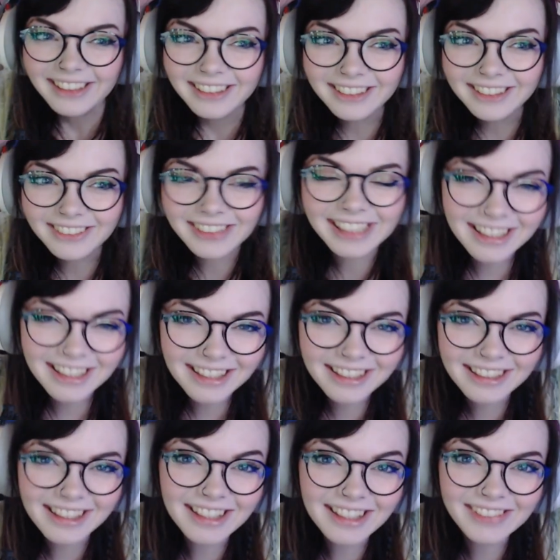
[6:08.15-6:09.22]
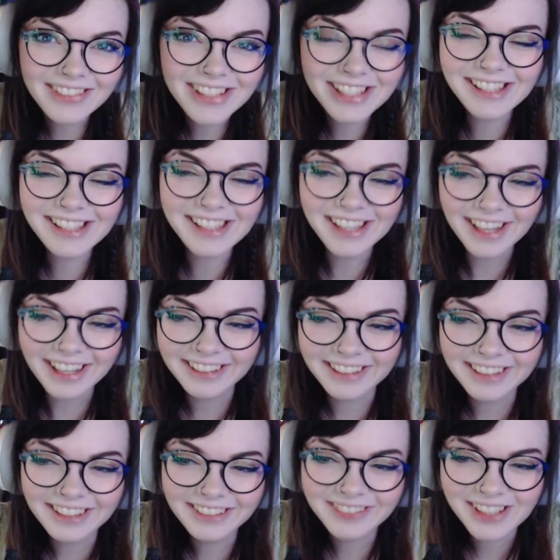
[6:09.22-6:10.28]
oh my god, it was insane.
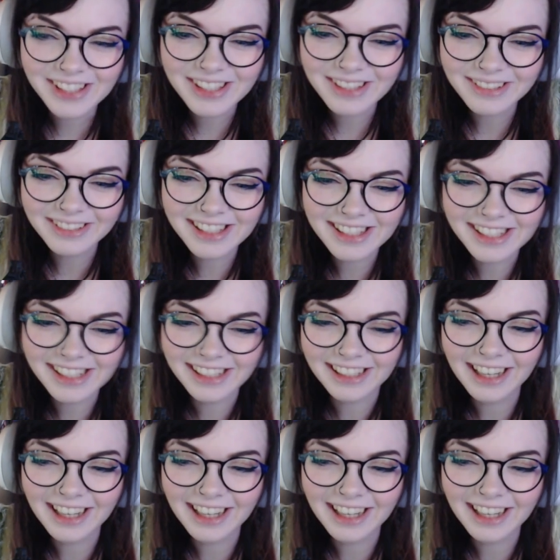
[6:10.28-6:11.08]
It was so insane.